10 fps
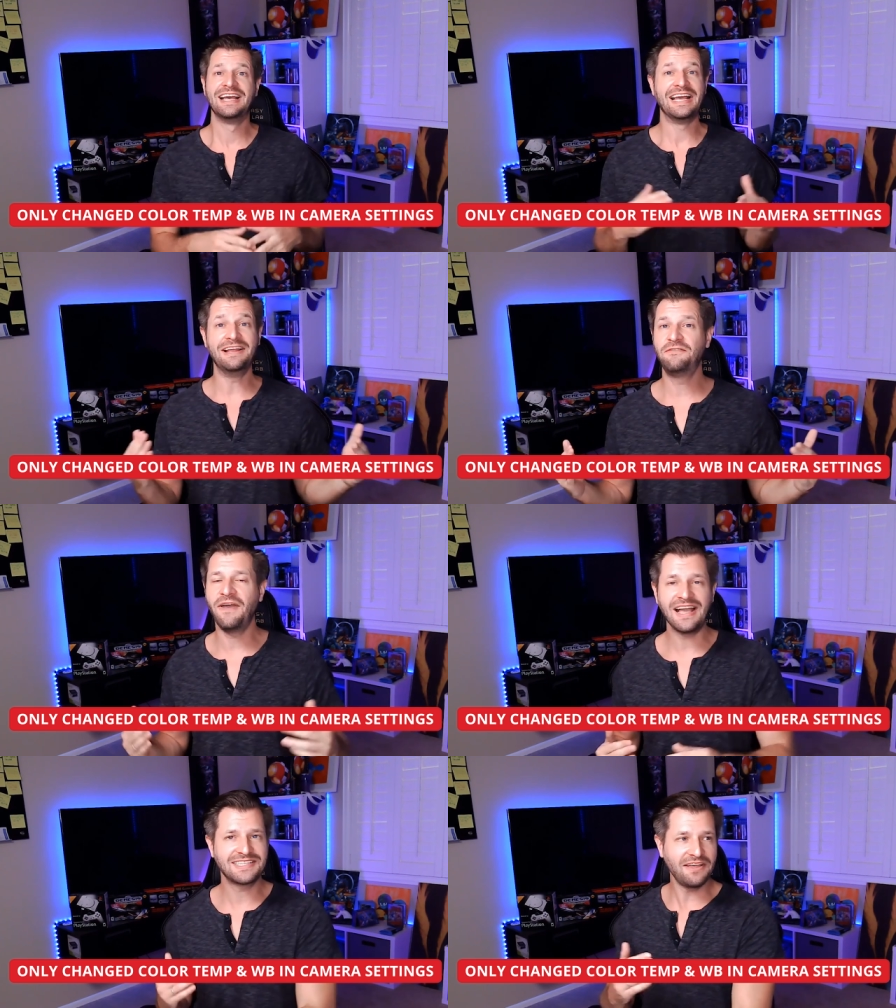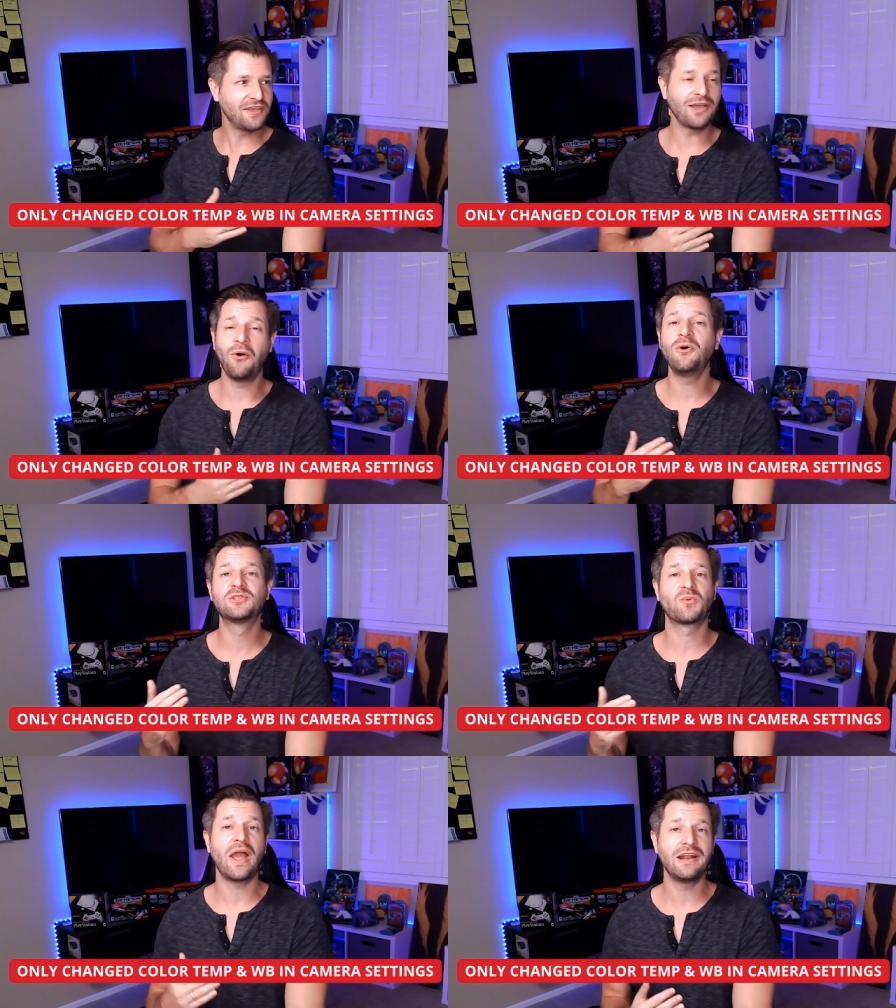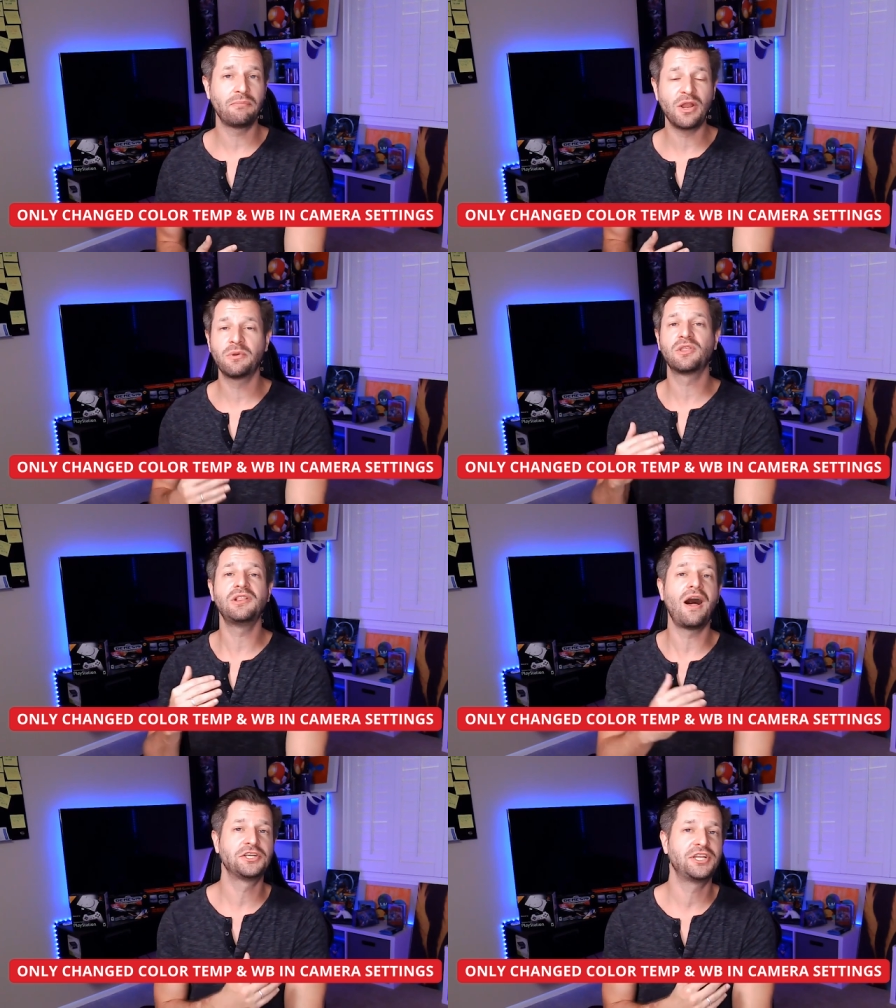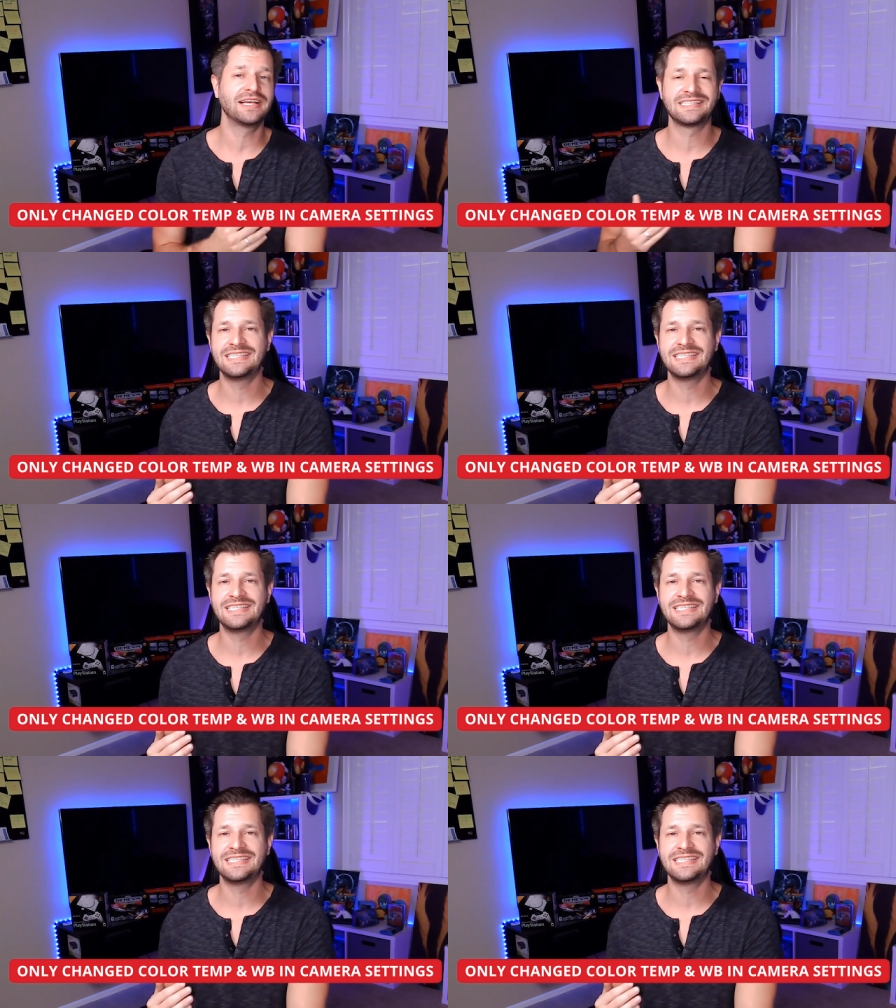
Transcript: In fact, I think it holds right up there with Logitech